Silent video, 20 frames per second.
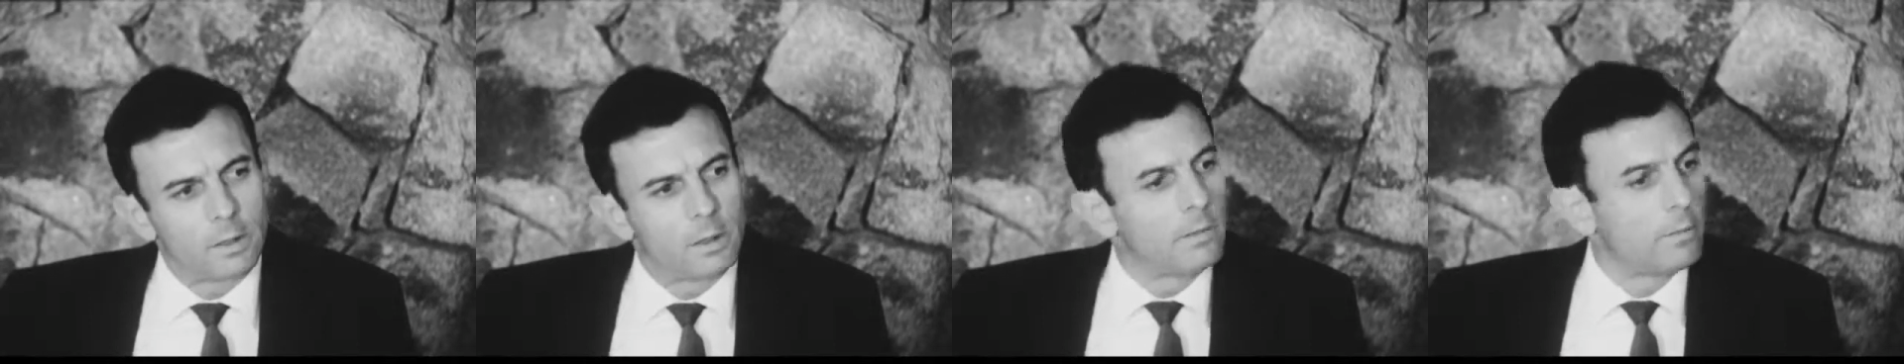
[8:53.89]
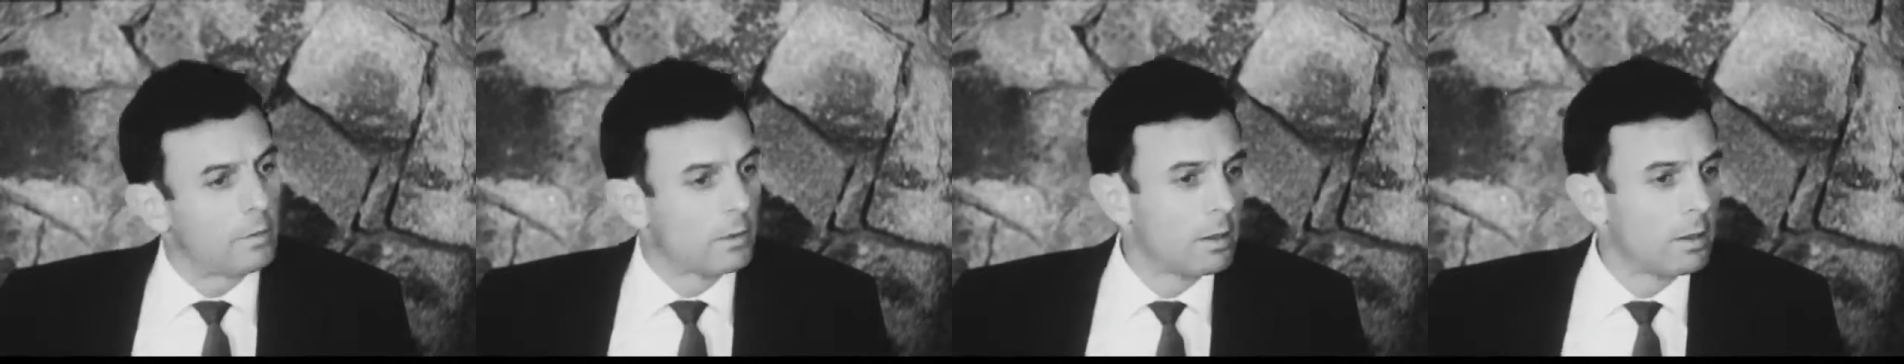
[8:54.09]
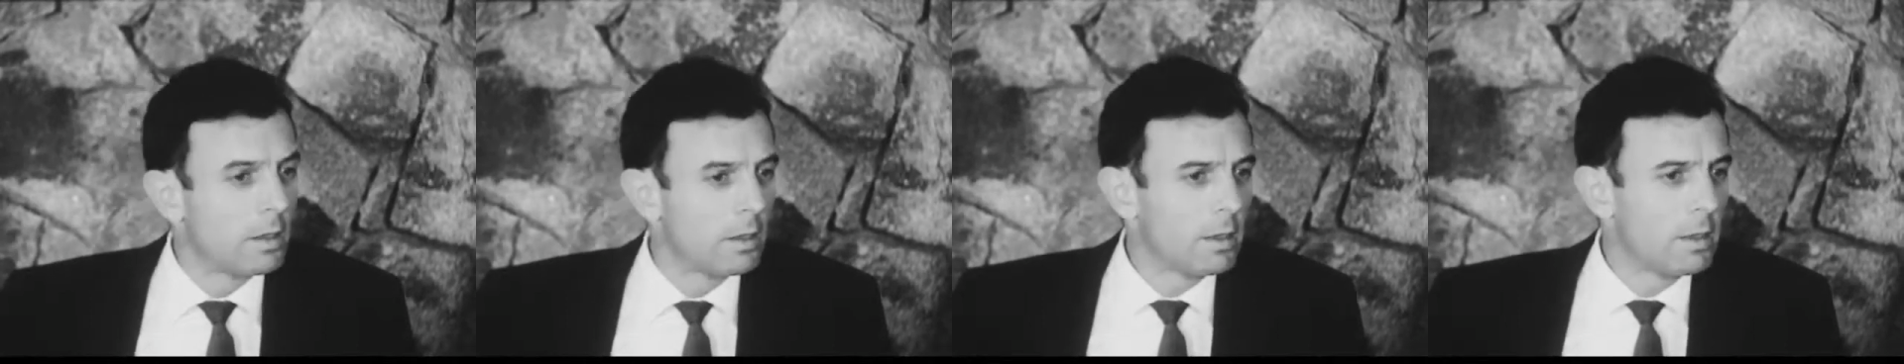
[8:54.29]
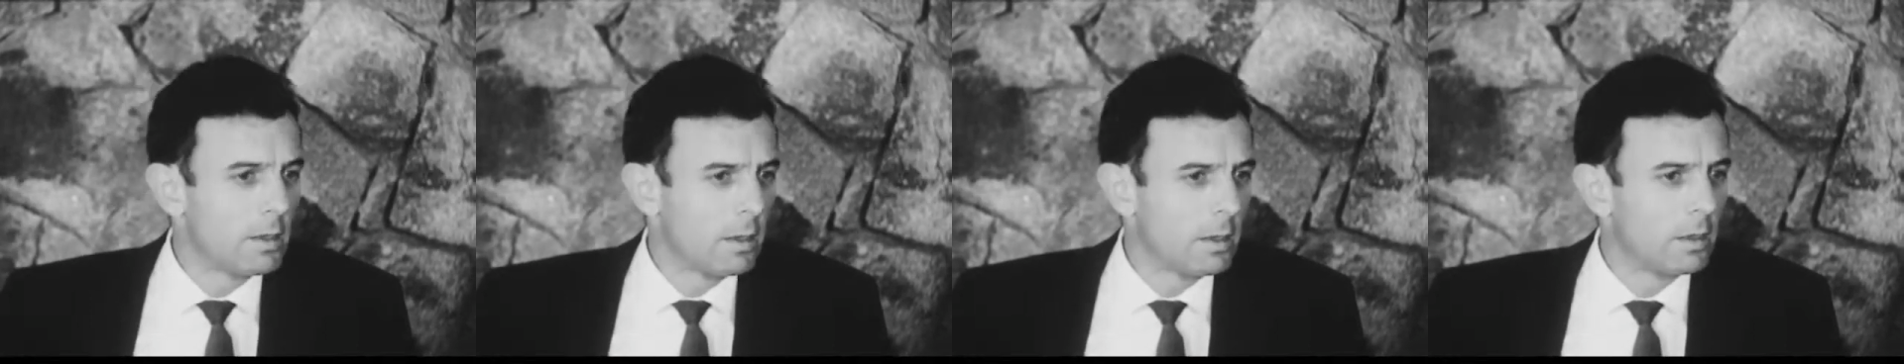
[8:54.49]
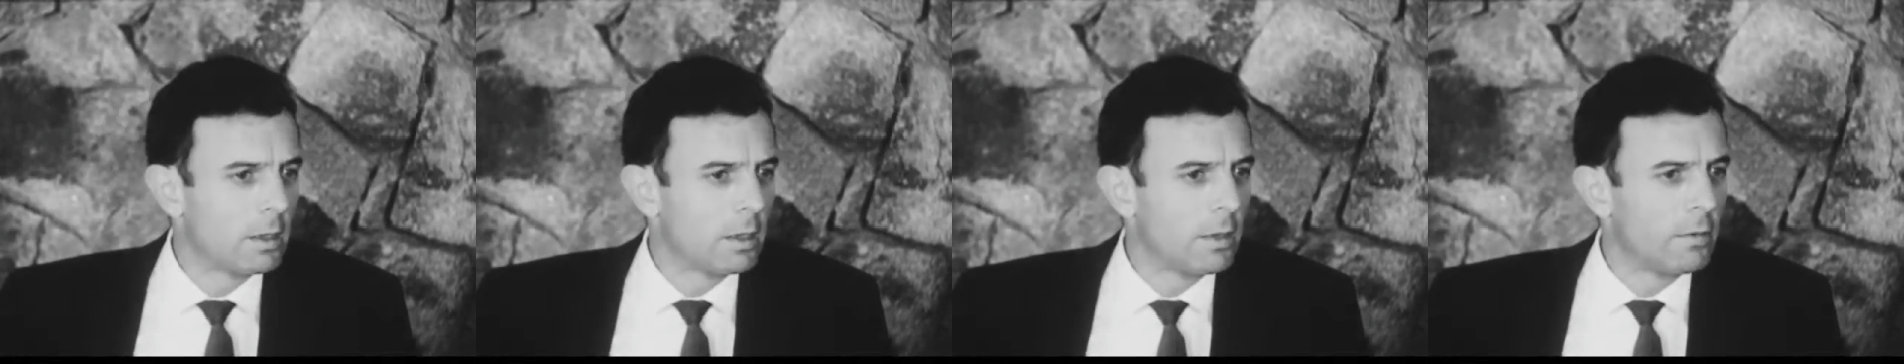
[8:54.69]
difficulties
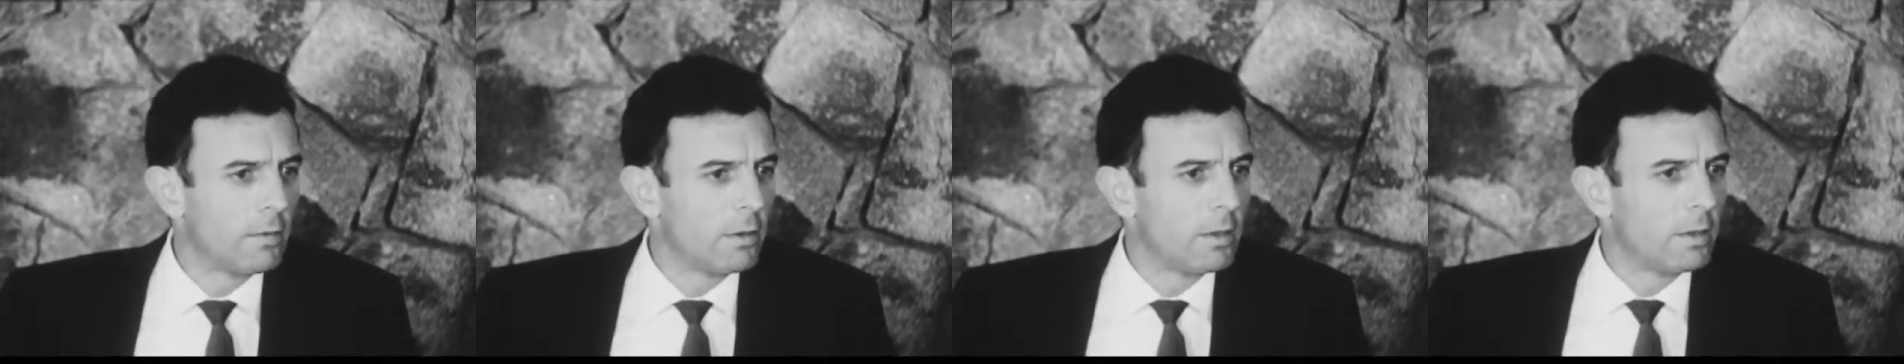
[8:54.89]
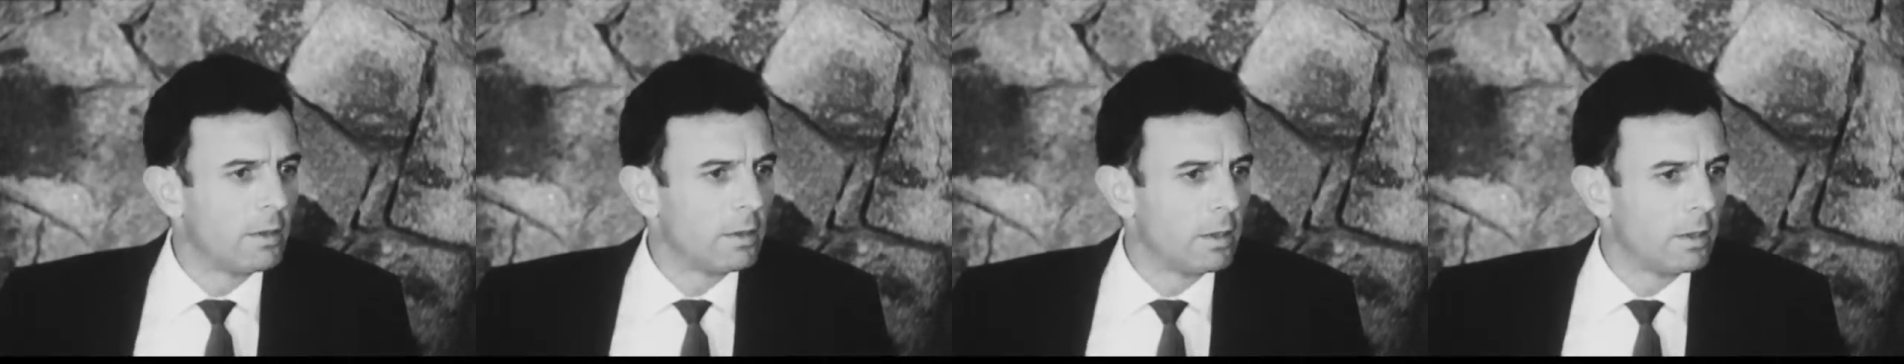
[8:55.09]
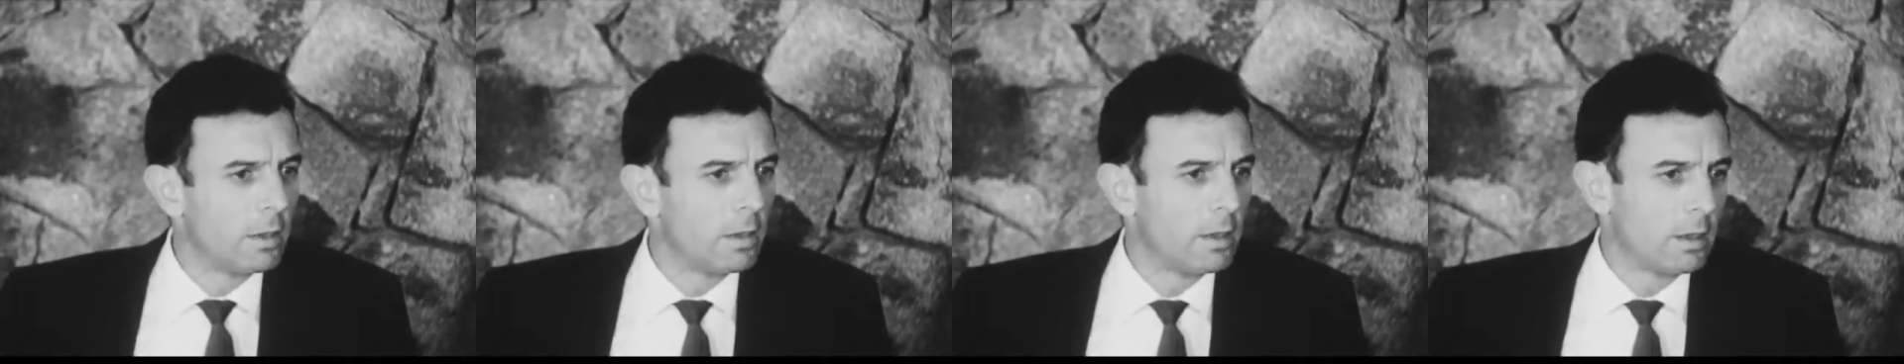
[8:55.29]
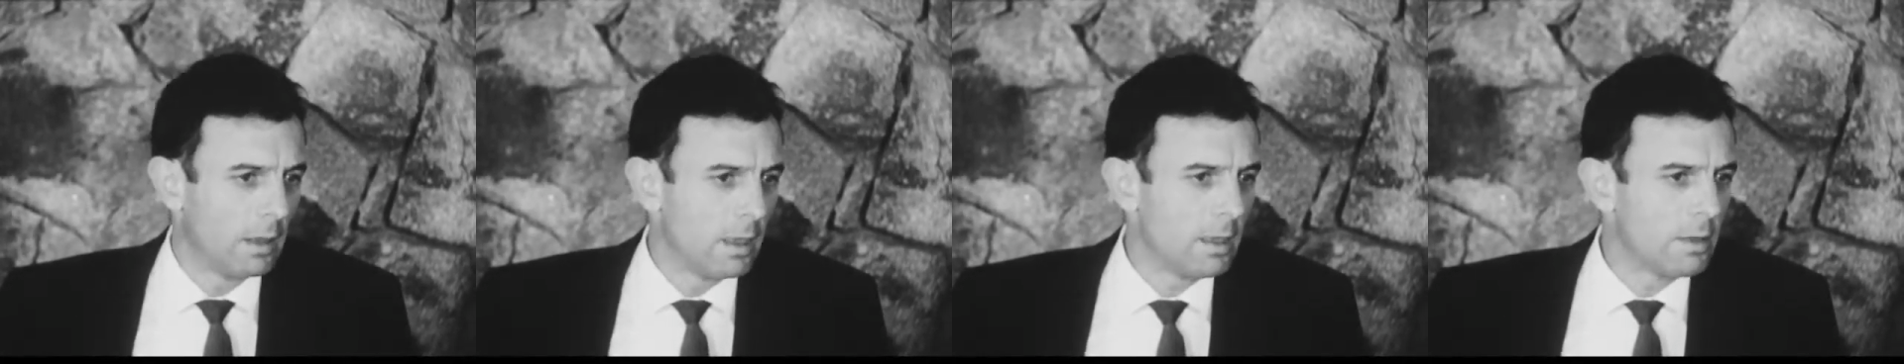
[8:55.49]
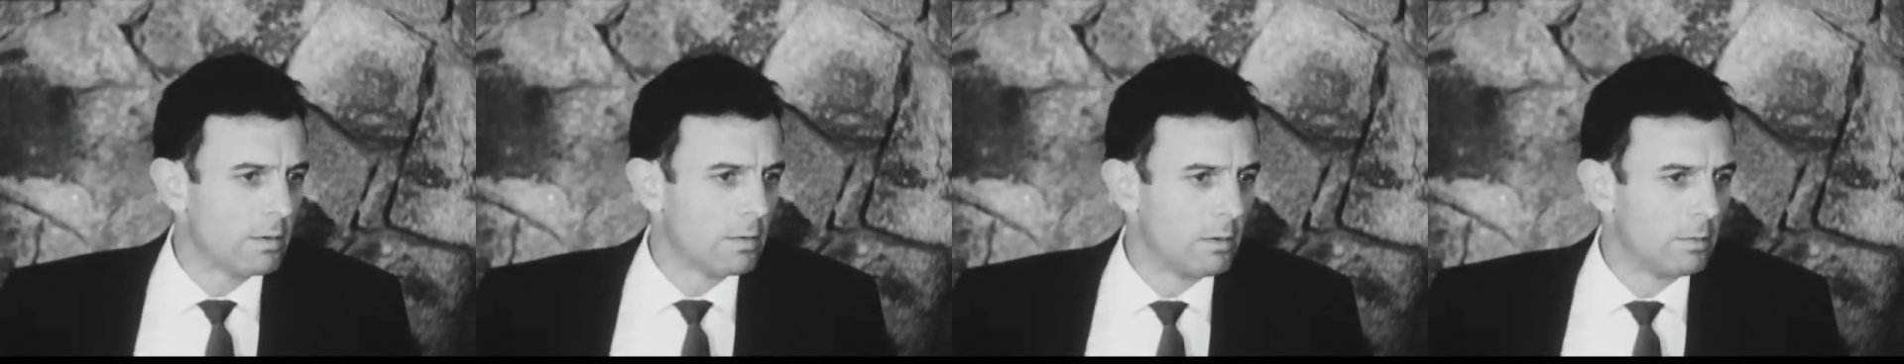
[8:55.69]
uncovered in the
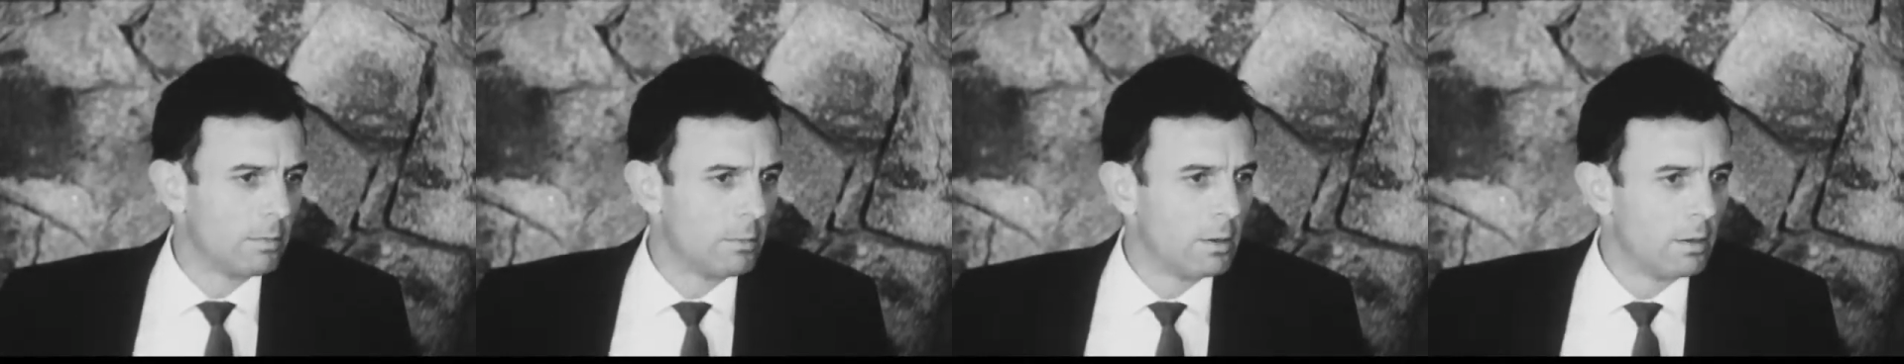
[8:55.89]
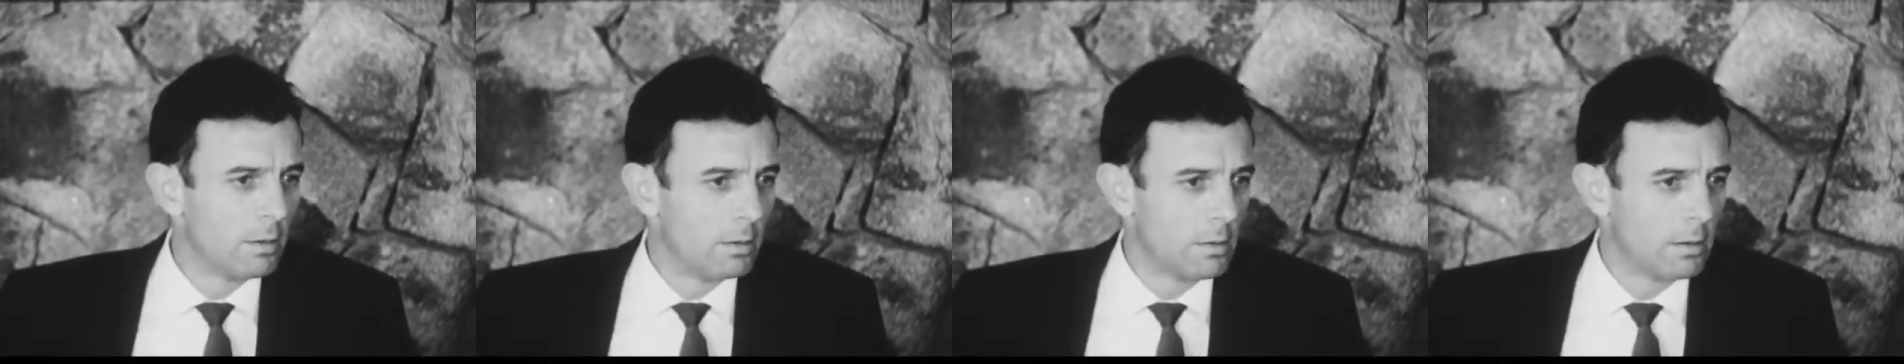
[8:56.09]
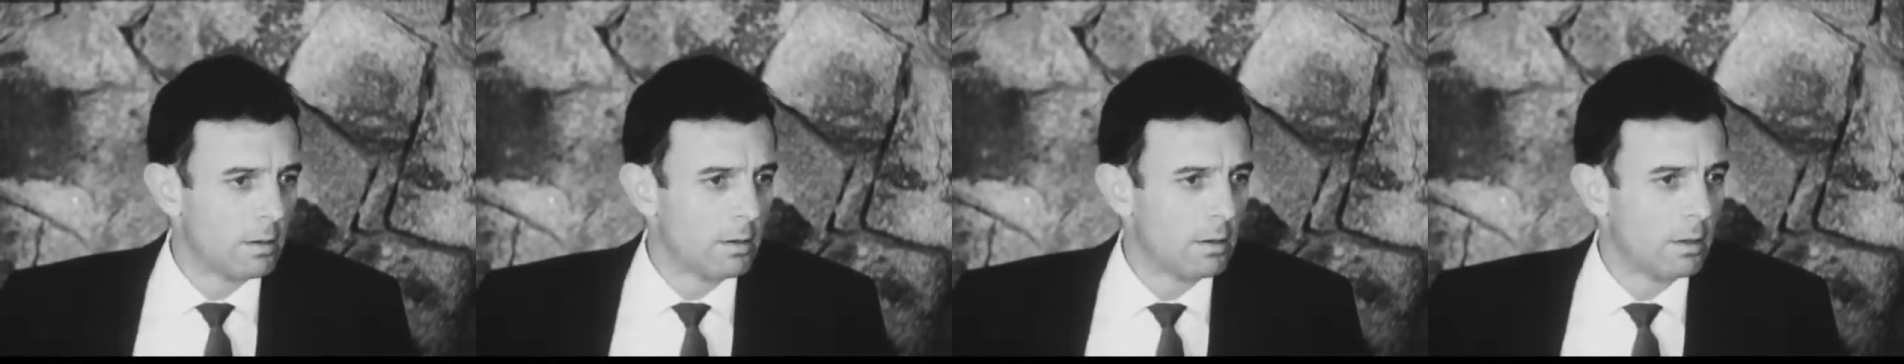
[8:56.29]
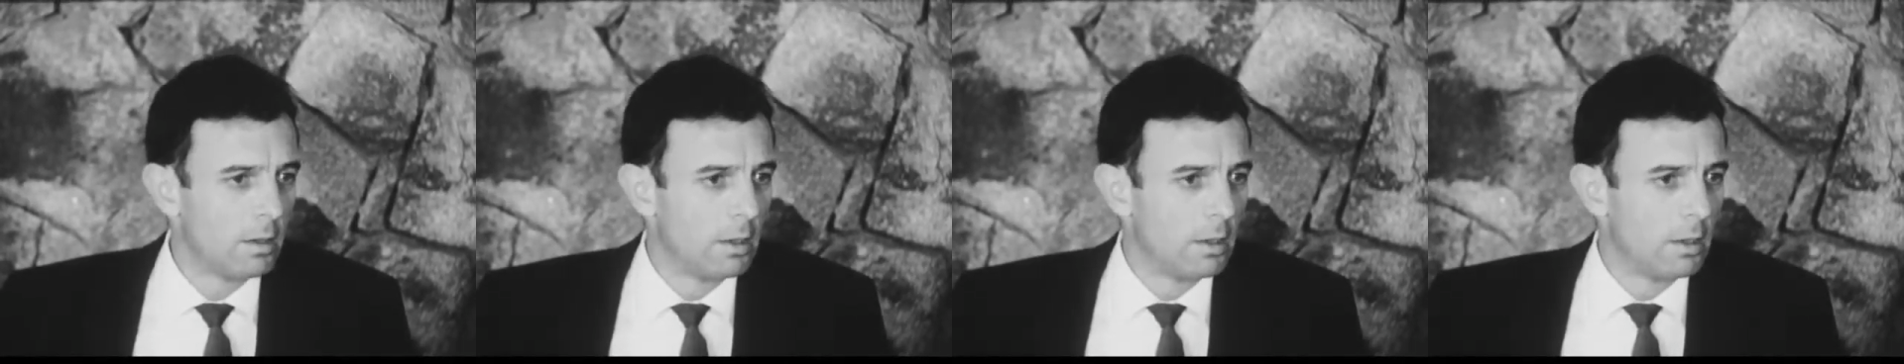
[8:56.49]
classroom use.